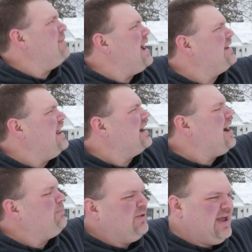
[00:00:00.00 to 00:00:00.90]
magnetic
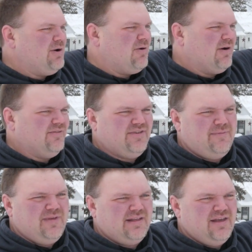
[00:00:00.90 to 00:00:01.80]
coupling, or
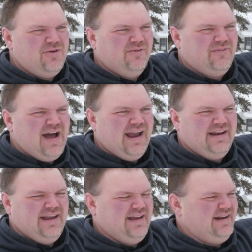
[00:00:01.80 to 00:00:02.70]
same thing that you would
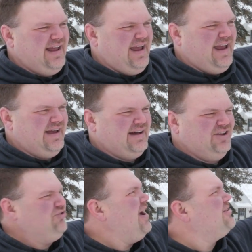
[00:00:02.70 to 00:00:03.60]
find in
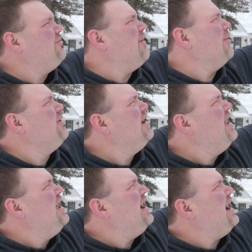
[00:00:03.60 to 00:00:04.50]
a transformer,
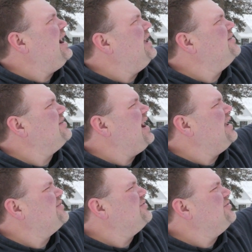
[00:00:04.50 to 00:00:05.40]
is
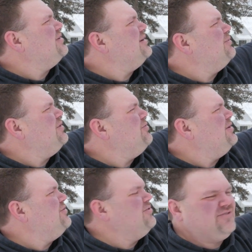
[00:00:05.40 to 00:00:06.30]
that when you
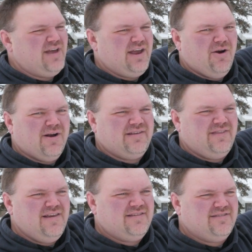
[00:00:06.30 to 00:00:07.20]
induce a current
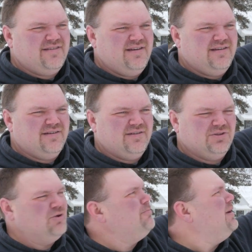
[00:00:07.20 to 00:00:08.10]
in this
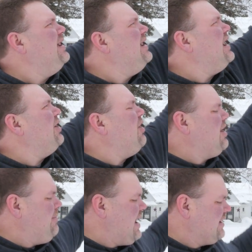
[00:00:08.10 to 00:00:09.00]
loop, it
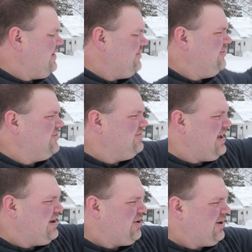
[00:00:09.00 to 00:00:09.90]
automatically induces
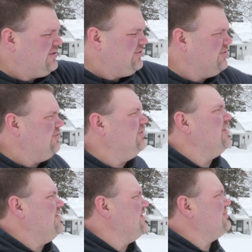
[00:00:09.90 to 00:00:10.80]
a current through
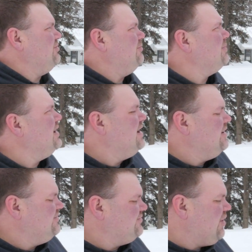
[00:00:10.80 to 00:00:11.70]
this loop.
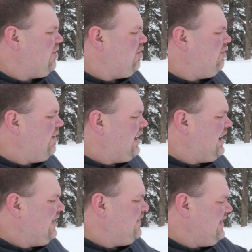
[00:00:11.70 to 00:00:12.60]

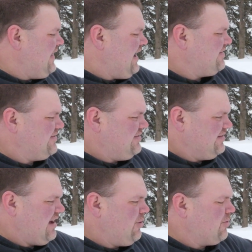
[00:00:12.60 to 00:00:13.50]
So then that's,
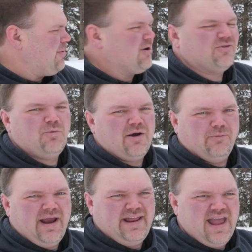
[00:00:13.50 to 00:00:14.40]
this outer part is what
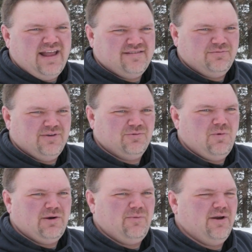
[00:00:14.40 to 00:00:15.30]
radiates and was
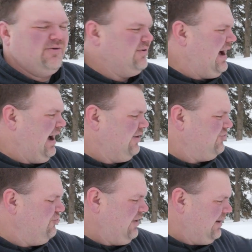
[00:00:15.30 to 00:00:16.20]
what we're
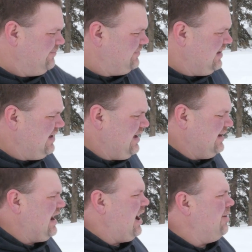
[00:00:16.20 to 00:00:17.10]
tuning.
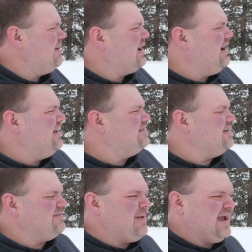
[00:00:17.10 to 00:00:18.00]
Now, because
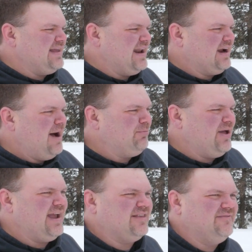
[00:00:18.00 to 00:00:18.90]
it's magnetic
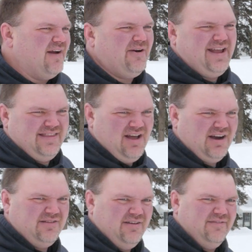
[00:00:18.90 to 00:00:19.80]
coupling, it's very
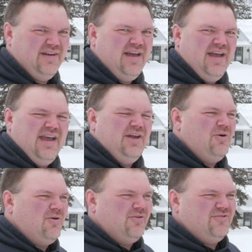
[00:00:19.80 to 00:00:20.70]
inductive. In
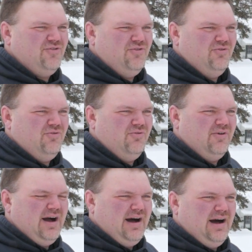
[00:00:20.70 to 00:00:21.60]
order
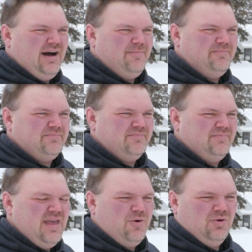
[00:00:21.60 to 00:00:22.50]
to
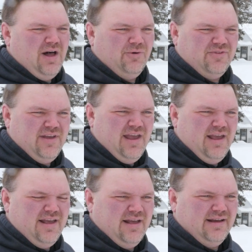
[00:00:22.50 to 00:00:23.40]
equal out
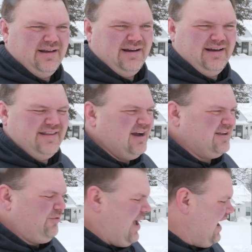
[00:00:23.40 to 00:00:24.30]
the
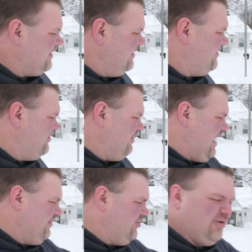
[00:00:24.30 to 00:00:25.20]
inductive reactance, we
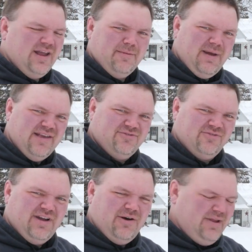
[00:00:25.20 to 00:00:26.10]
have a tuning
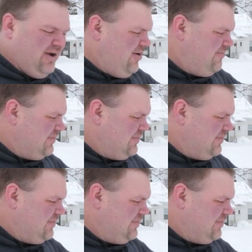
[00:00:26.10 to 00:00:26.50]
capacitor down here.